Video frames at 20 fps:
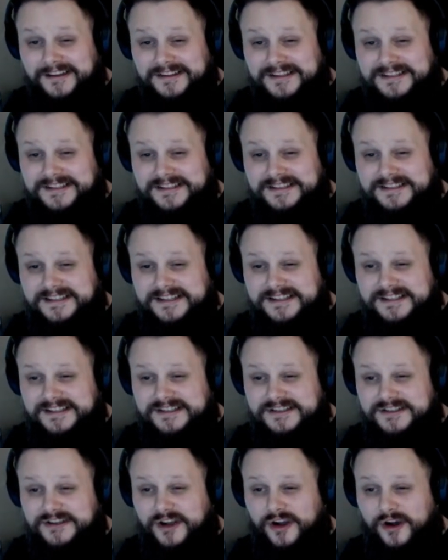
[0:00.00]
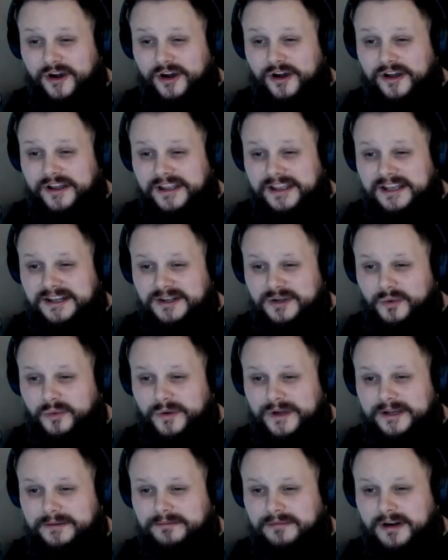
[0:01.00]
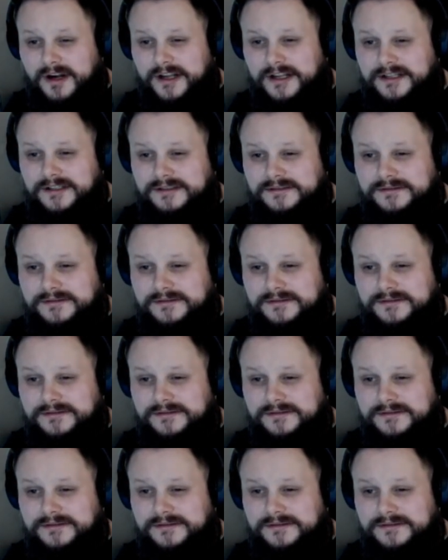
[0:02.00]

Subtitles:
is in the whip, right?